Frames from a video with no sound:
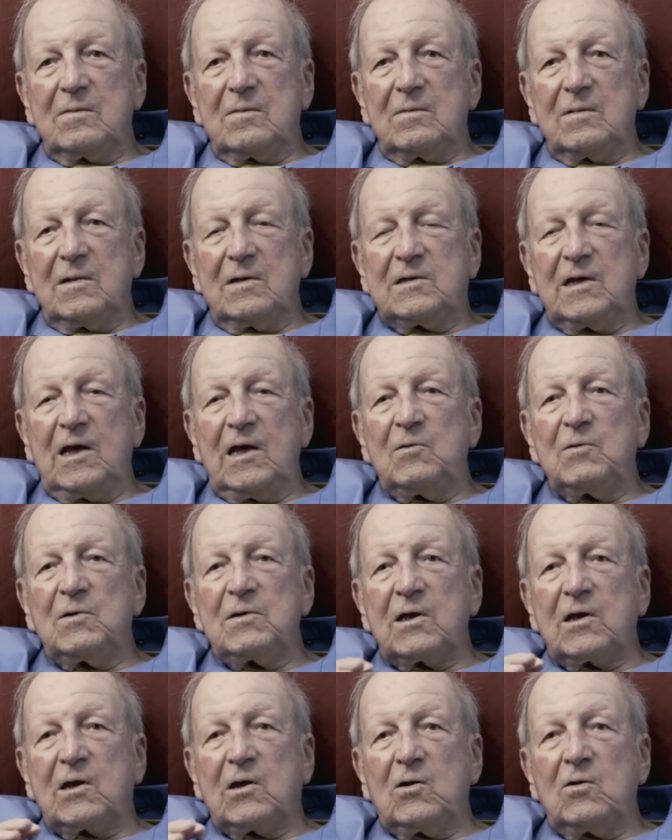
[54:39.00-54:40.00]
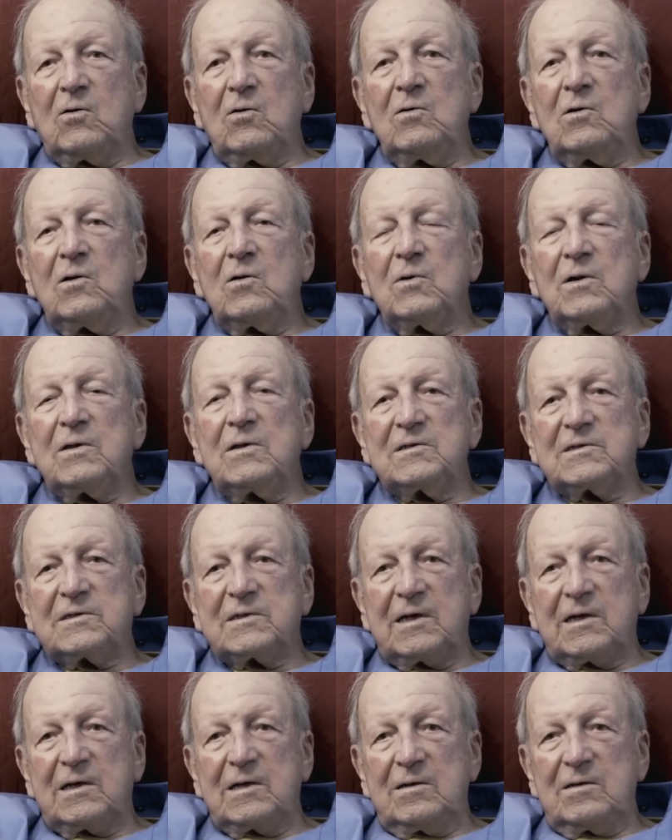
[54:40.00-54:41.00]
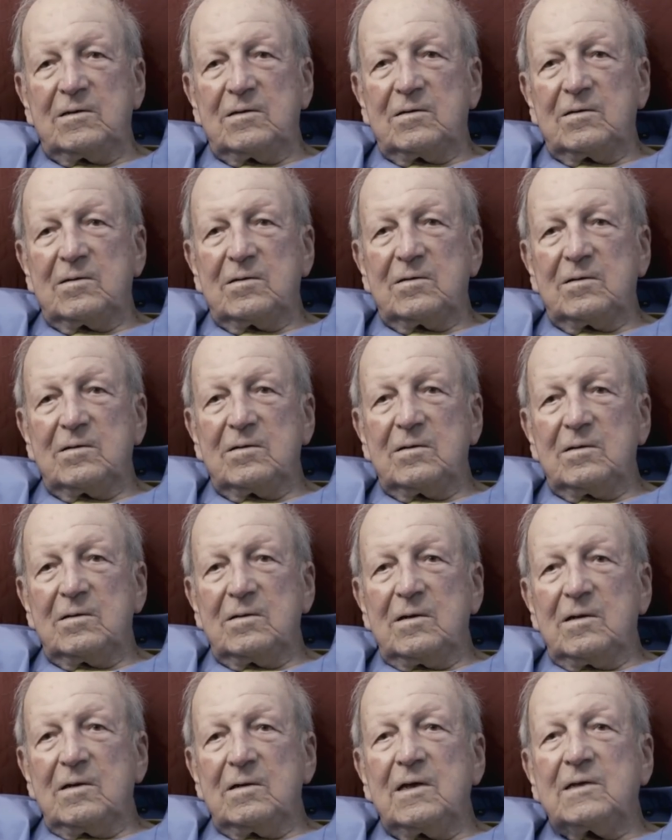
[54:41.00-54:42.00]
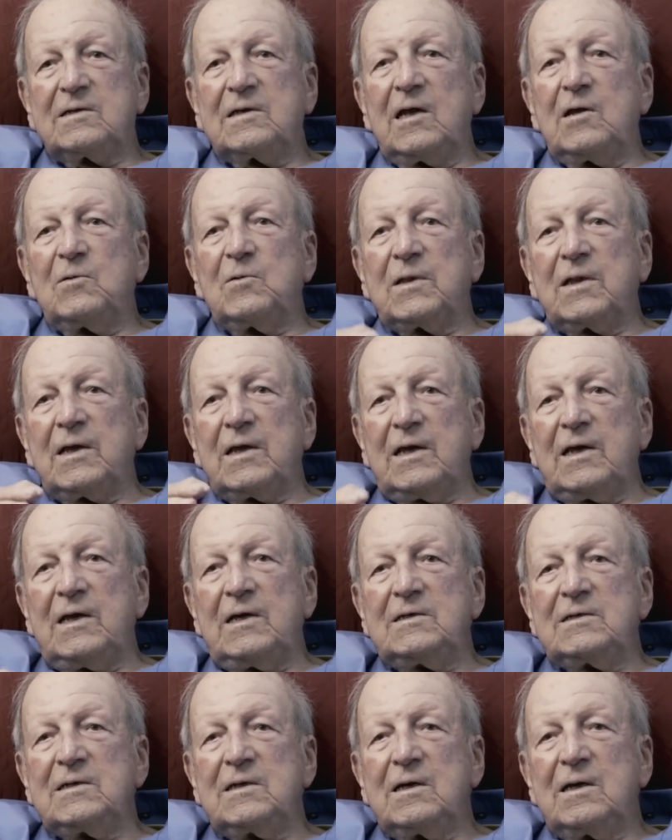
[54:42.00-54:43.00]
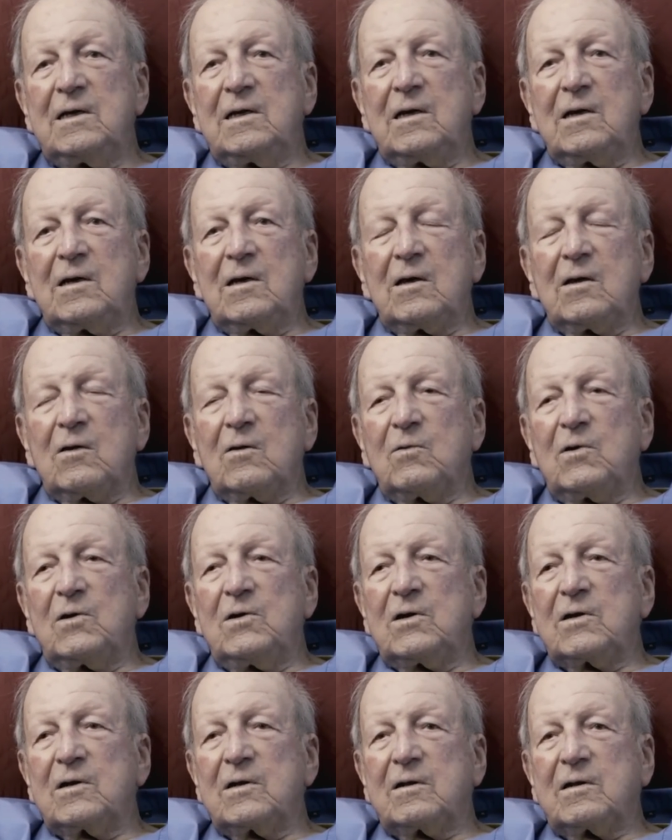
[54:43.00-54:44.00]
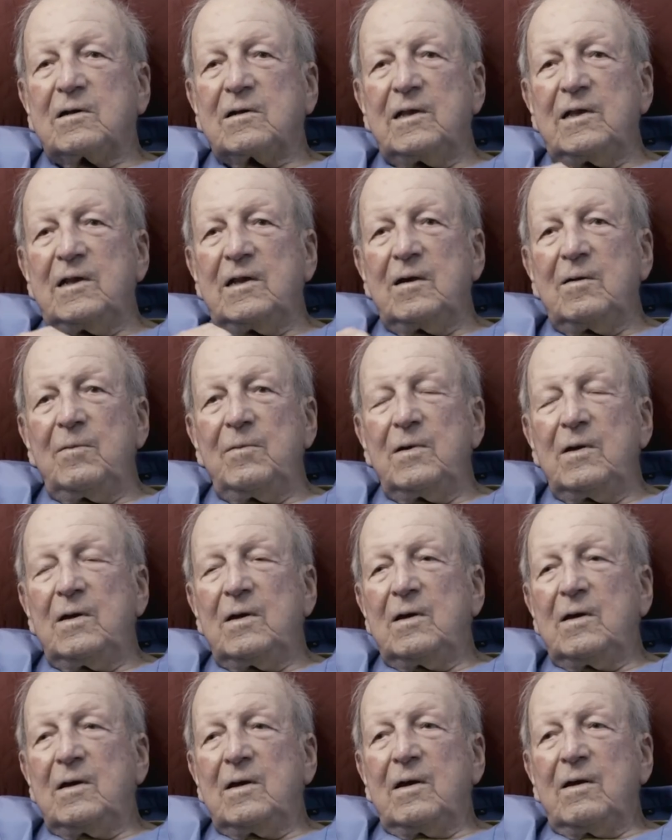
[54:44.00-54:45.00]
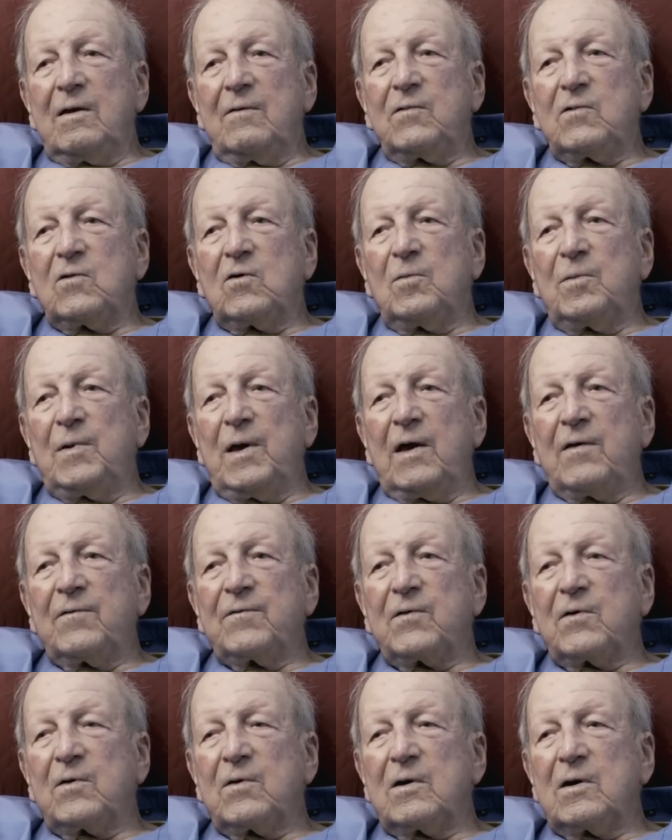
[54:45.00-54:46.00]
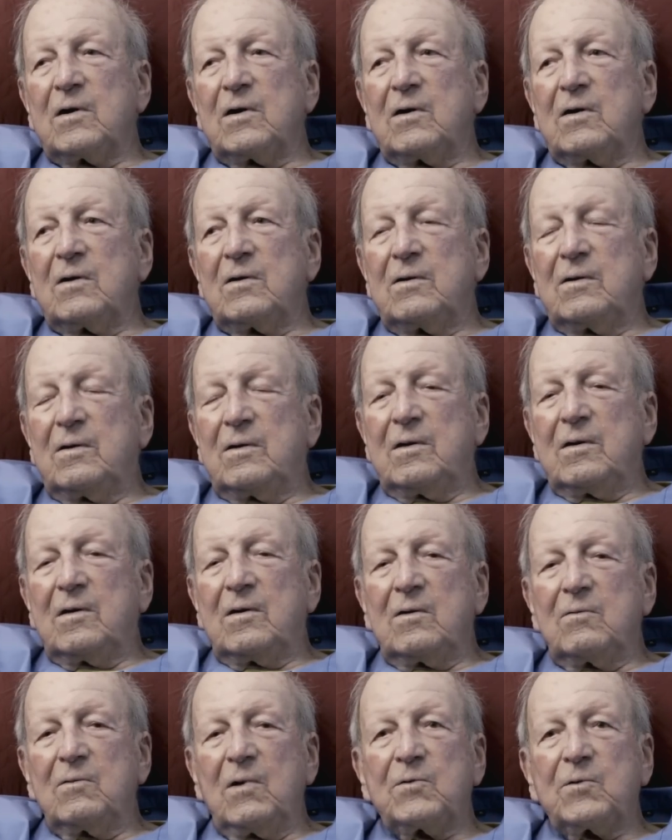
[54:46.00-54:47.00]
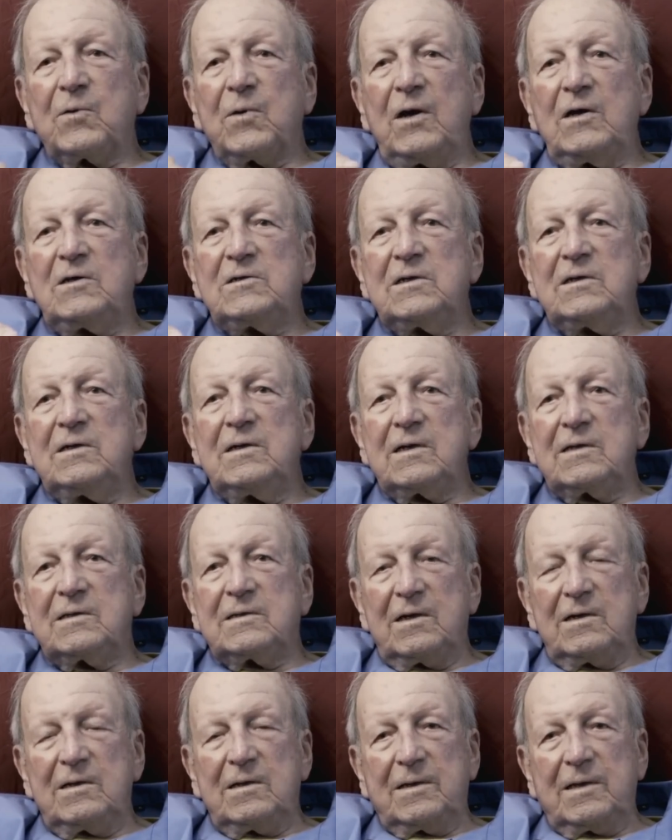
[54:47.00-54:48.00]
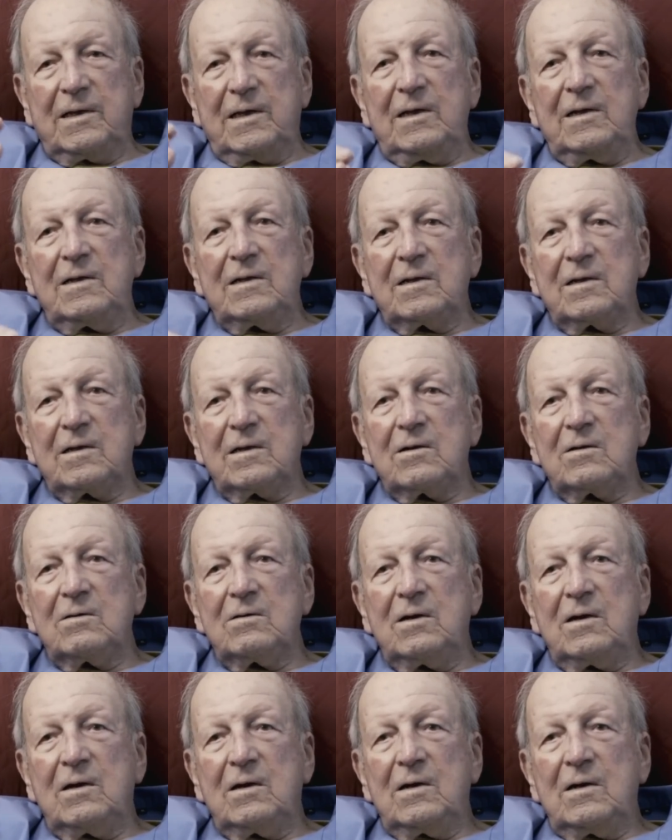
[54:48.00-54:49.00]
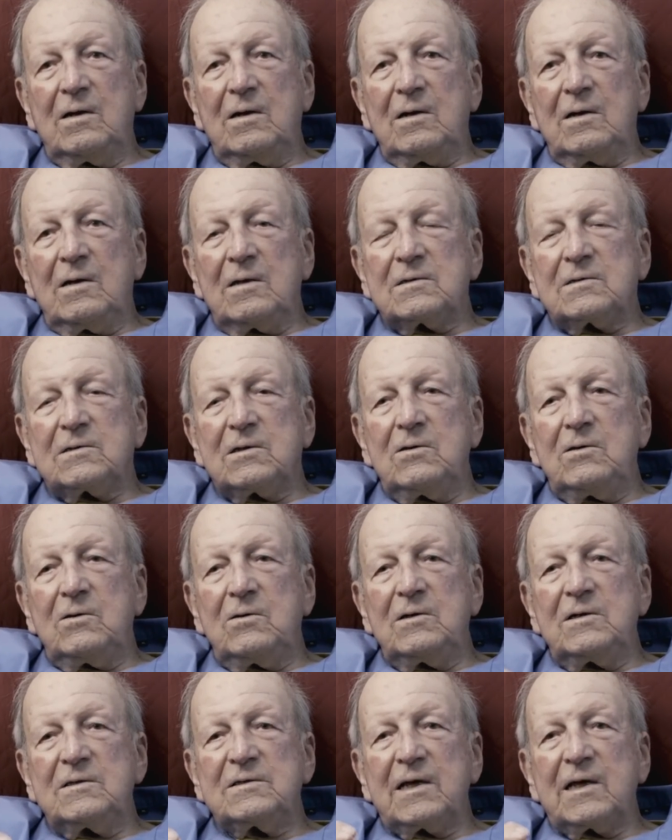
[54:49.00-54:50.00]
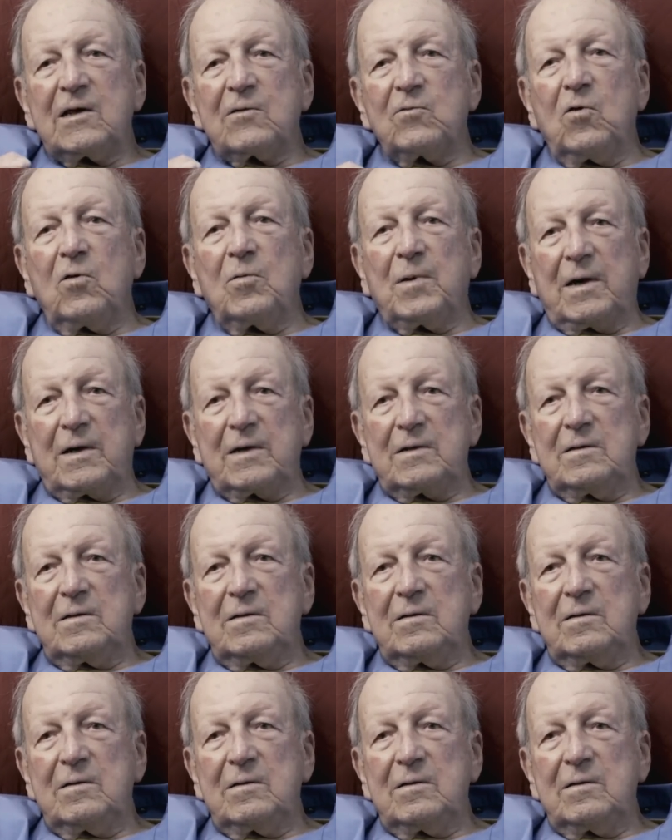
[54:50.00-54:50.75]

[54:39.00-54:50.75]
They tell you when to go, when to stay. They tell you when to eat, when you can clean up. If you go back for recreation, they tell you that, So you're just like a robot.